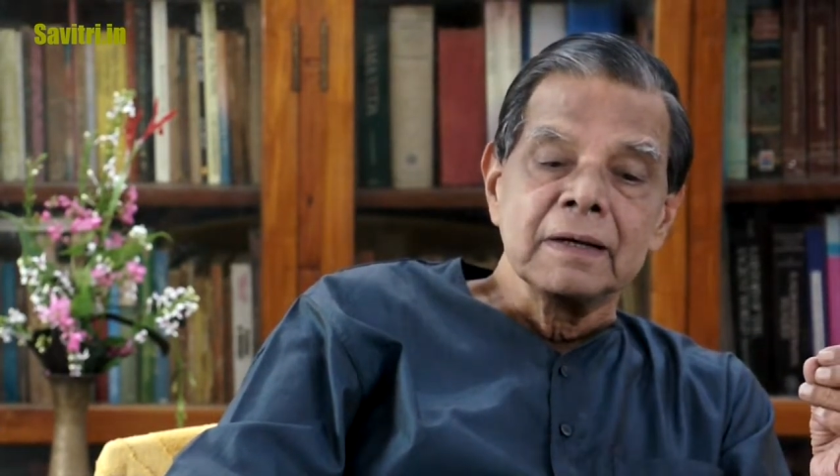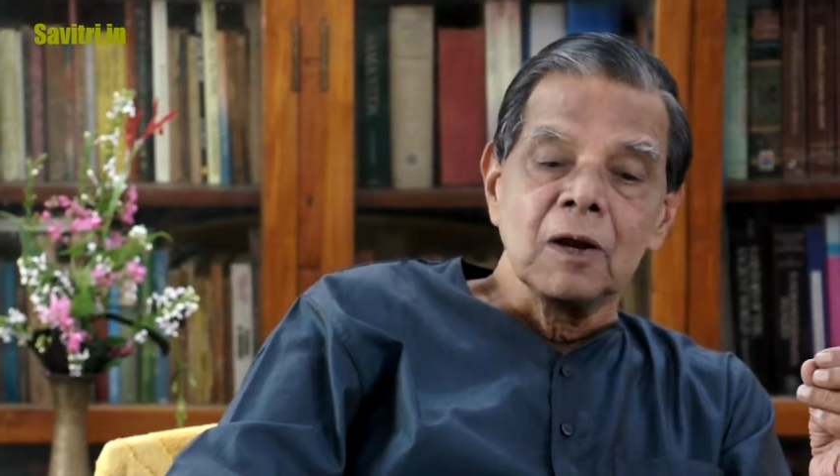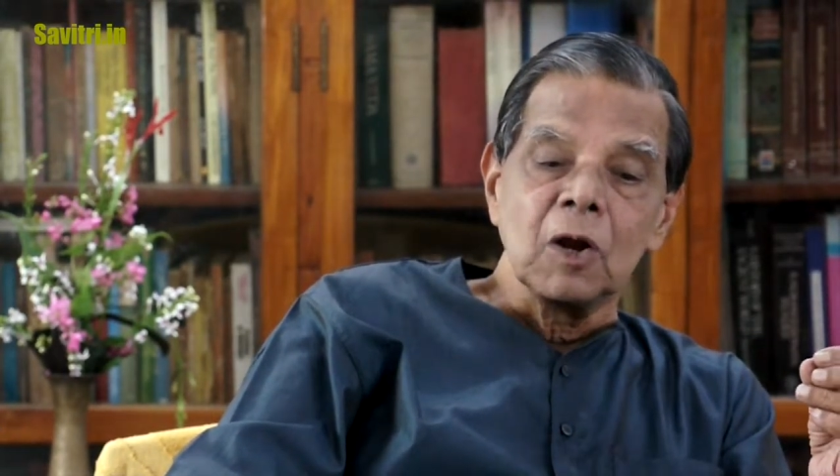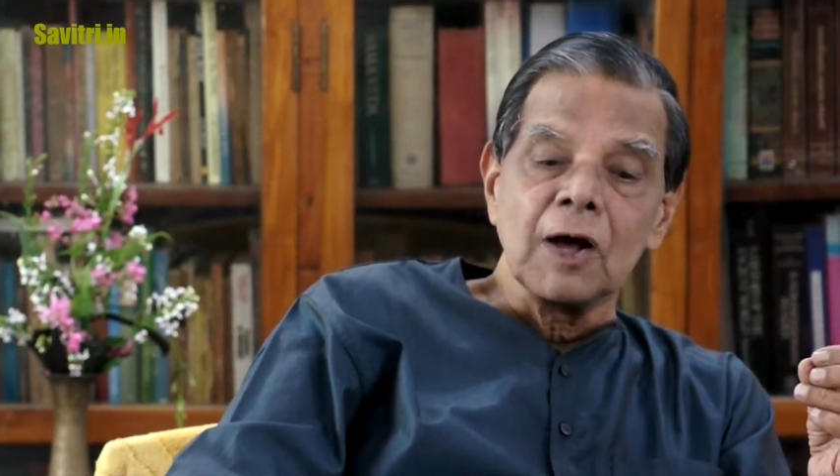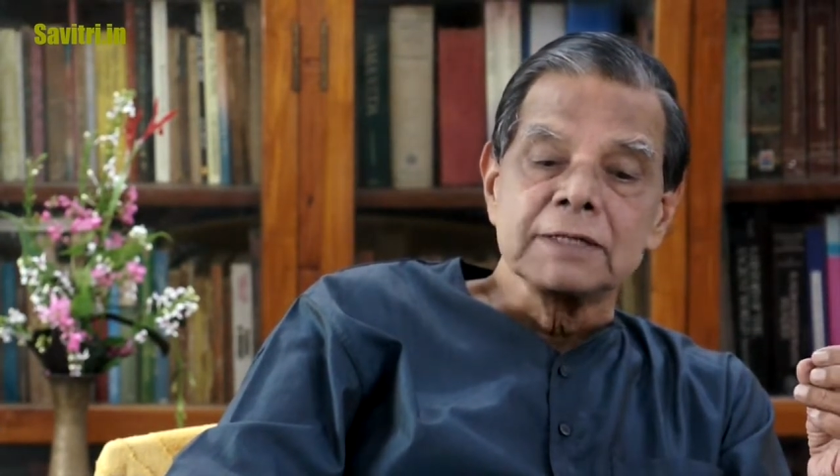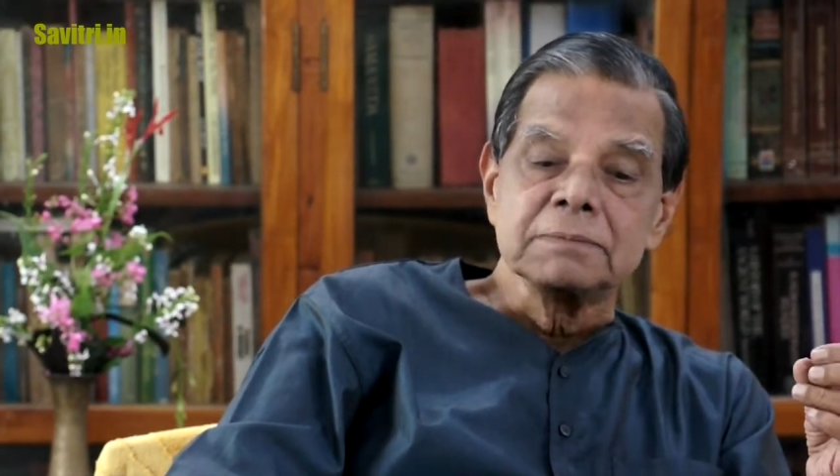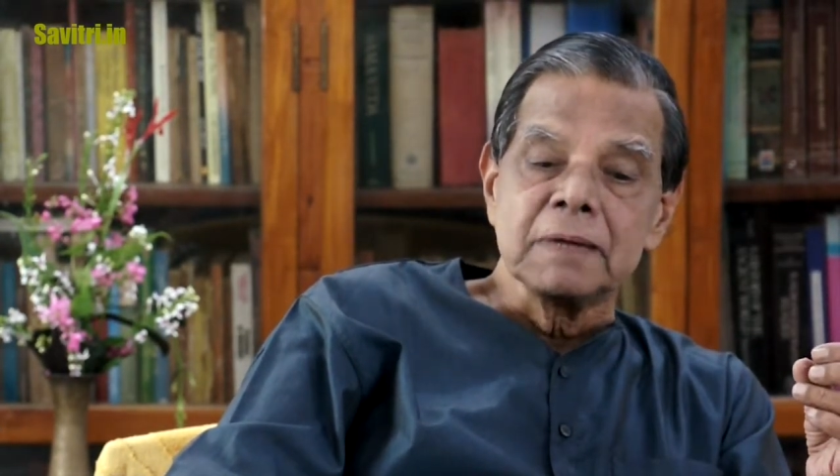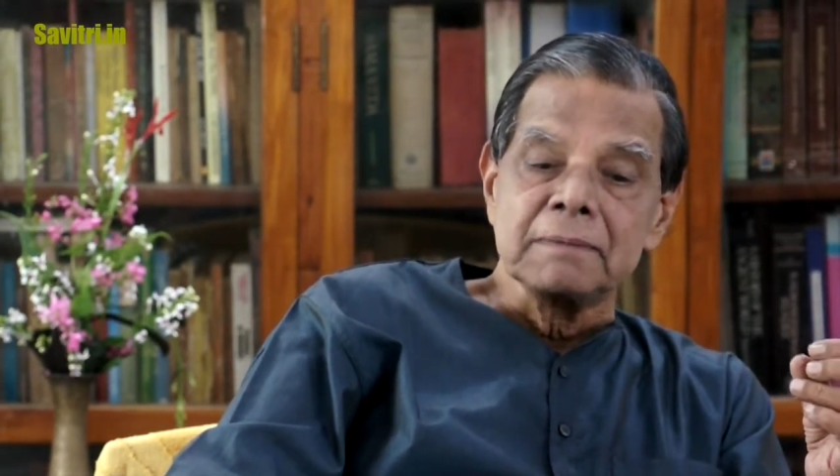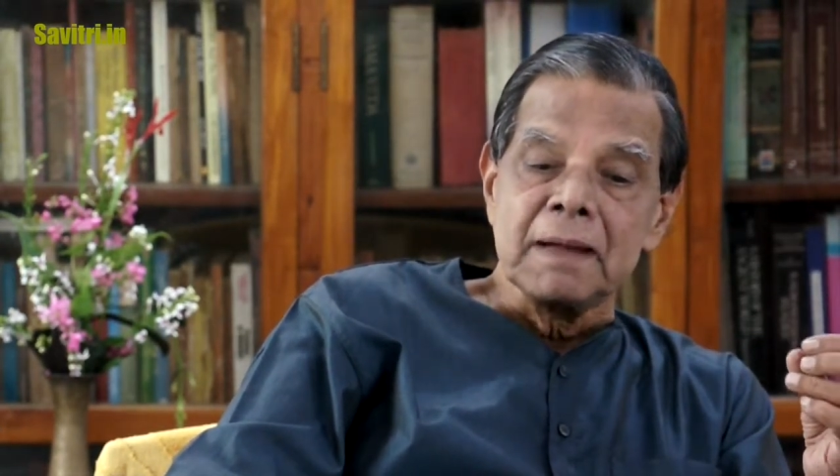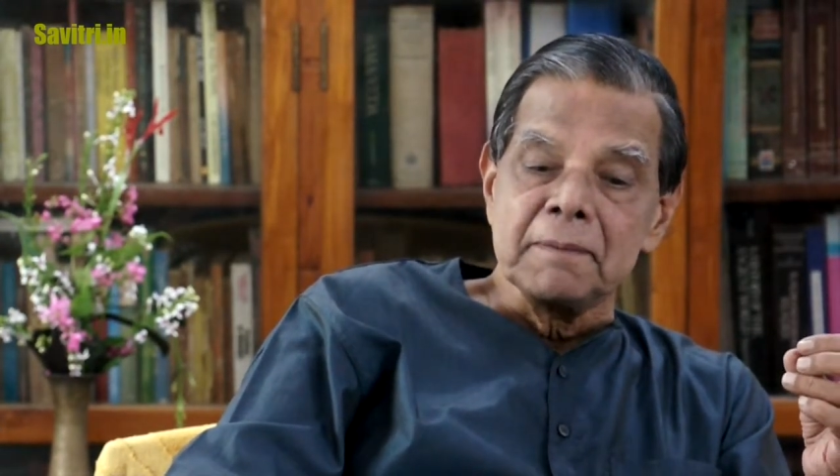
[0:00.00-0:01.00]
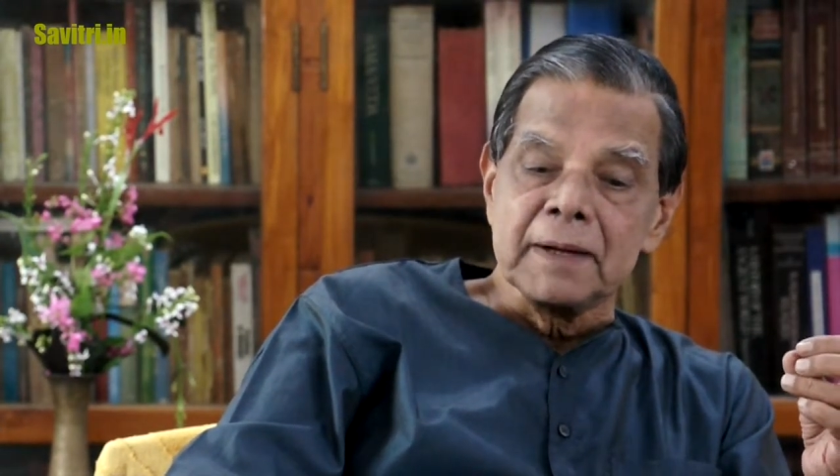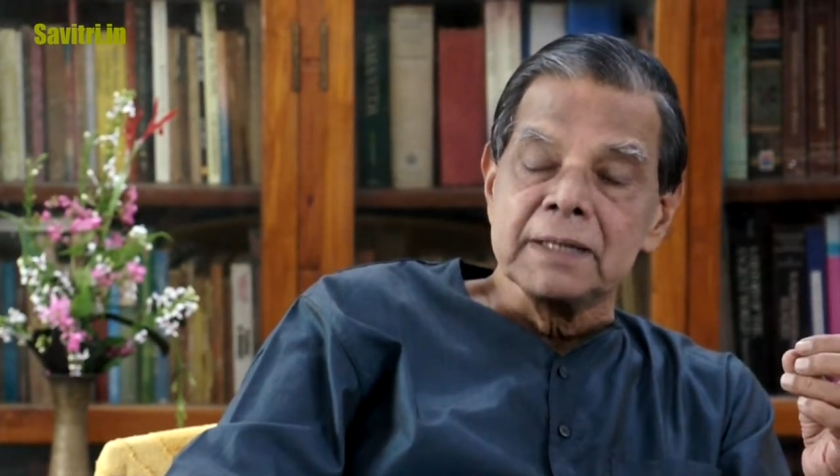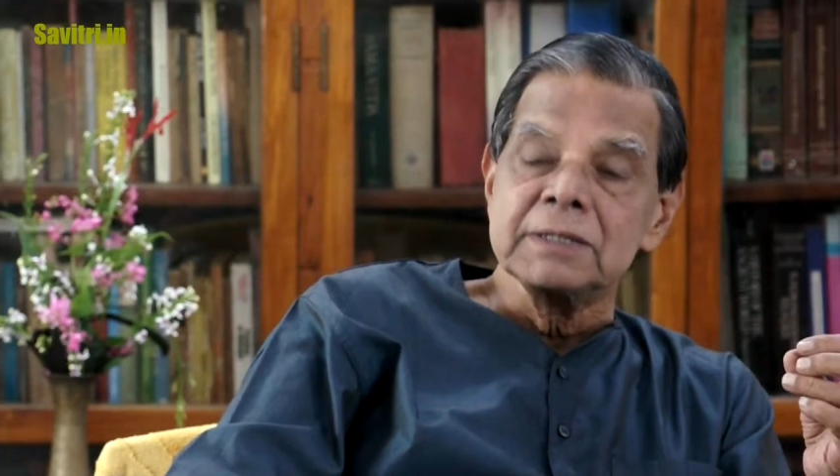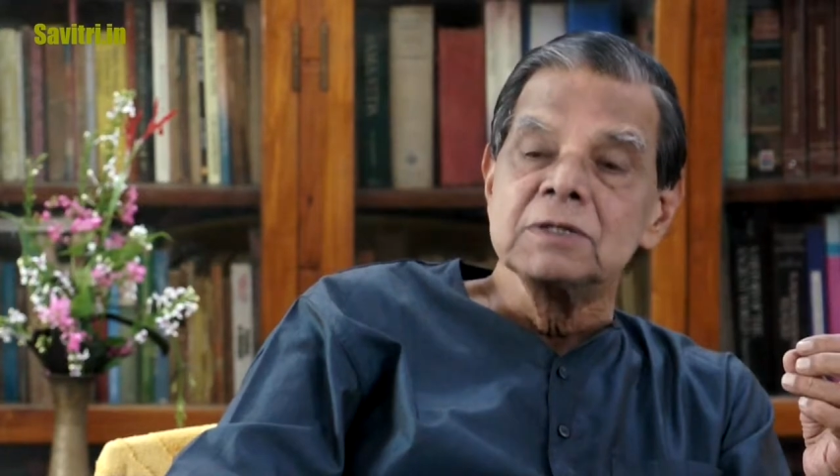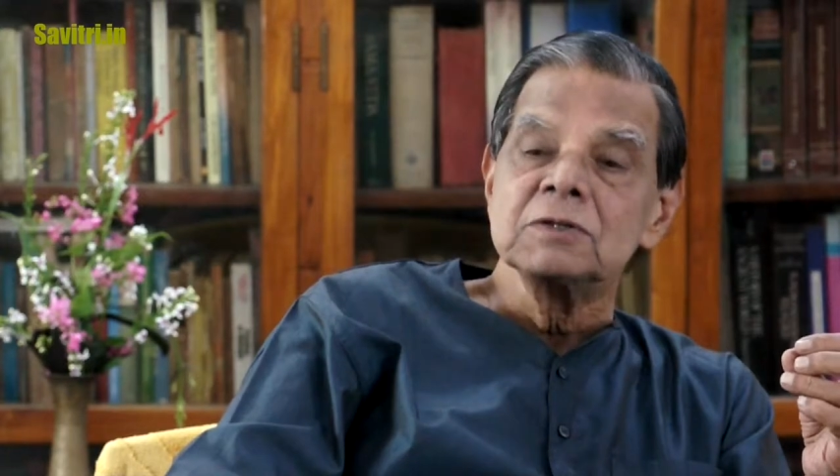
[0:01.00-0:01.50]
lost
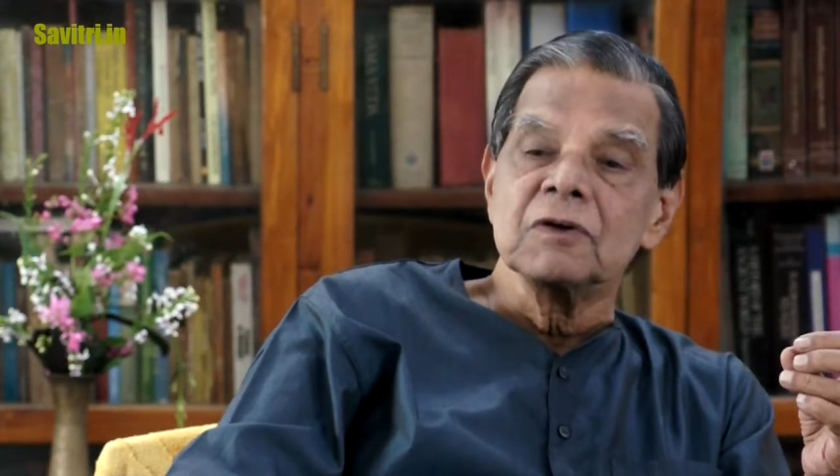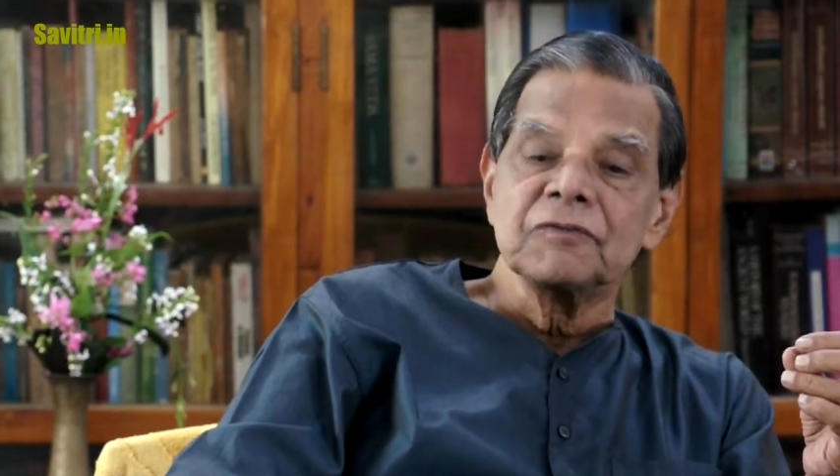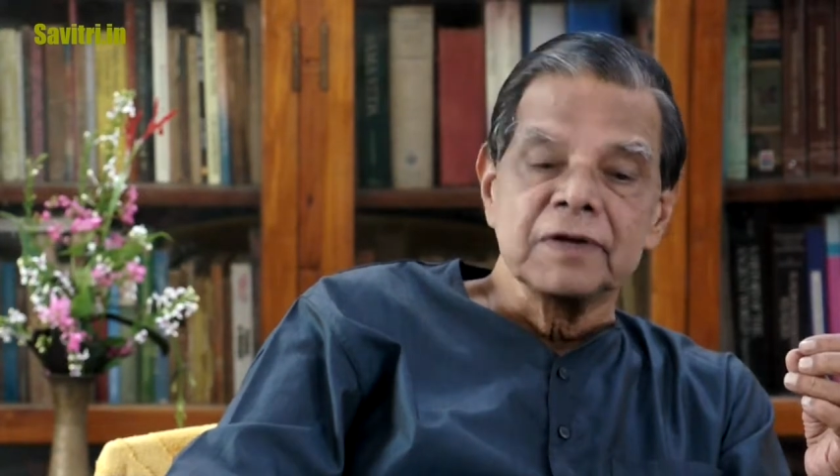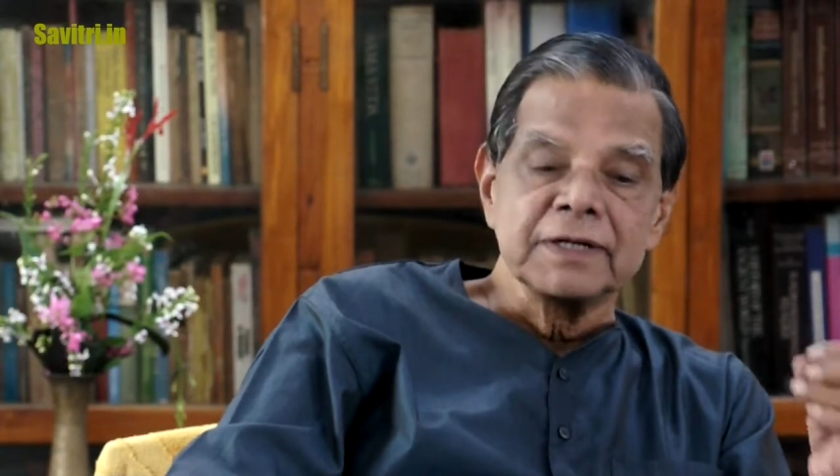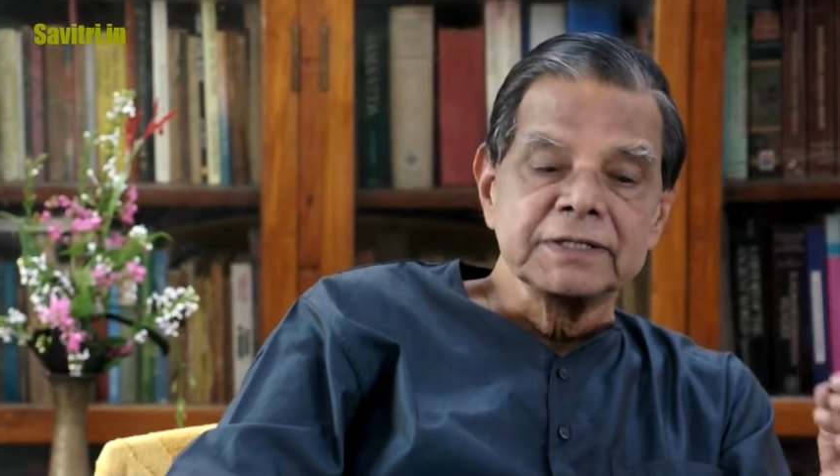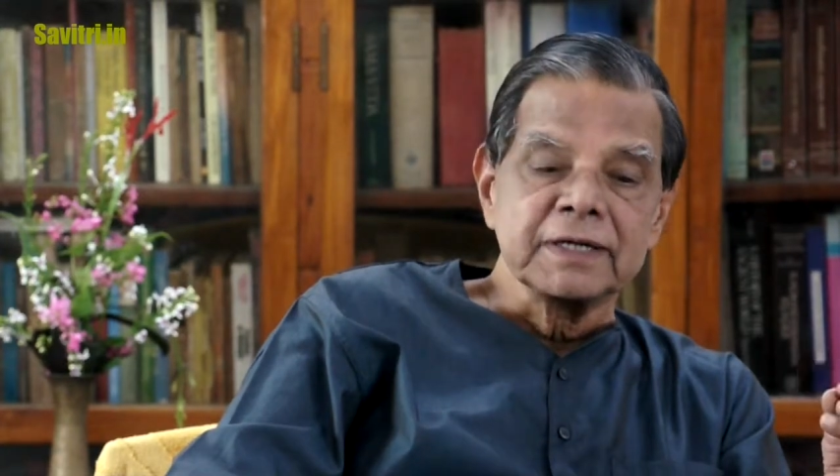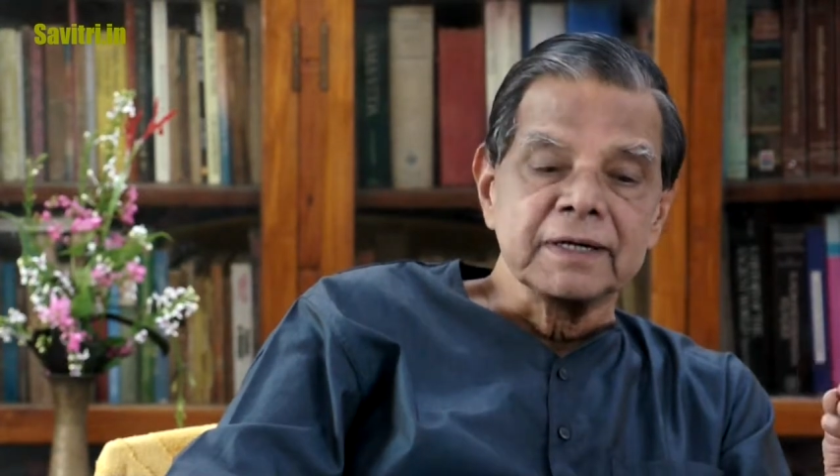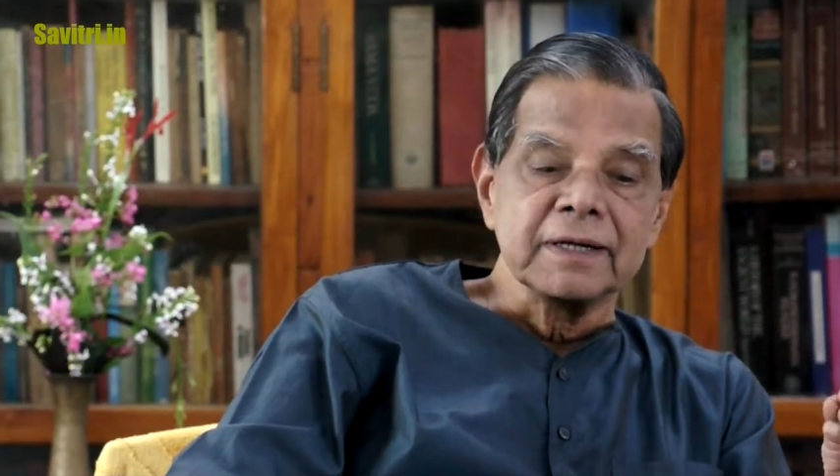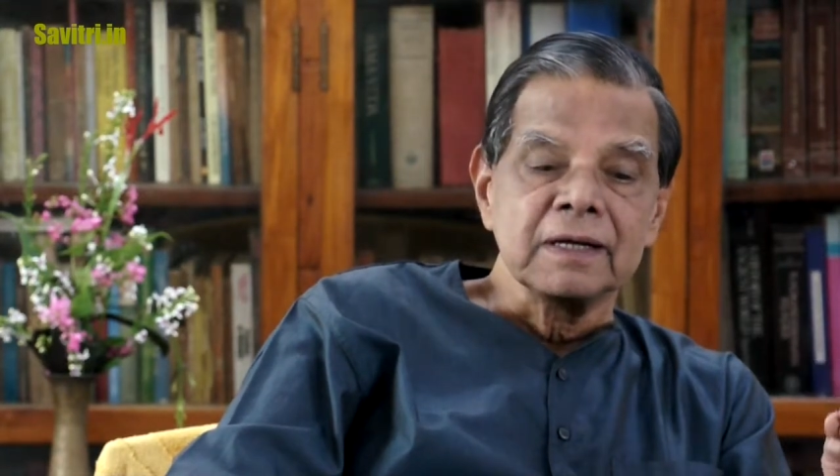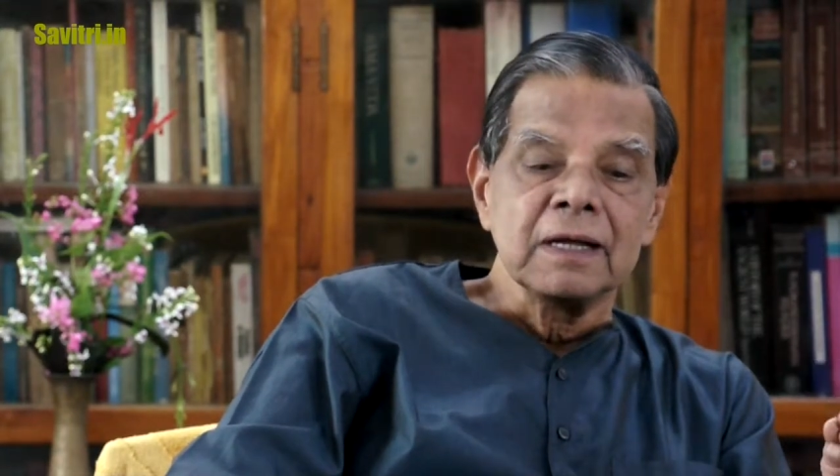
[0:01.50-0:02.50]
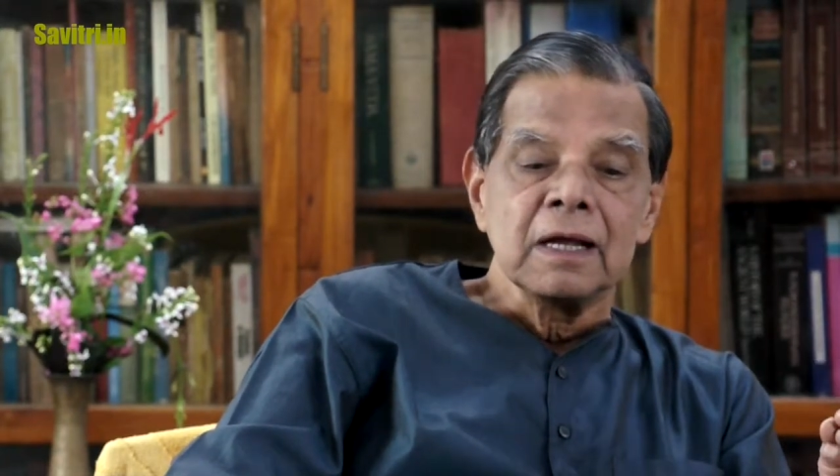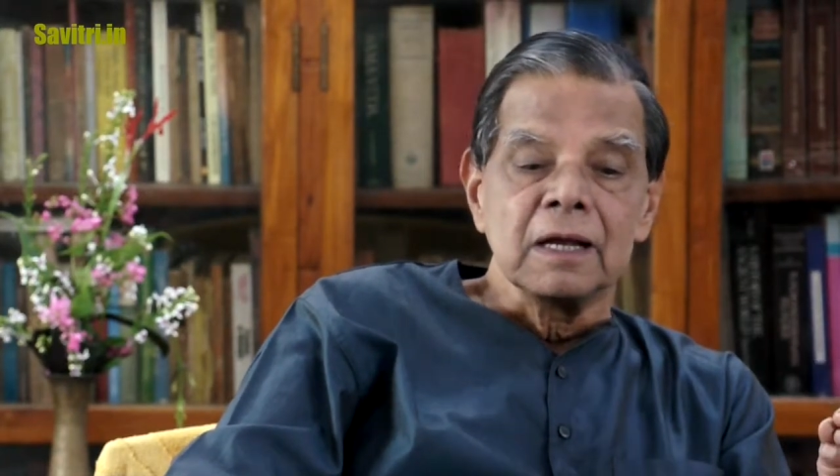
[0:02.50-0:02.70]
remembrance of felicity,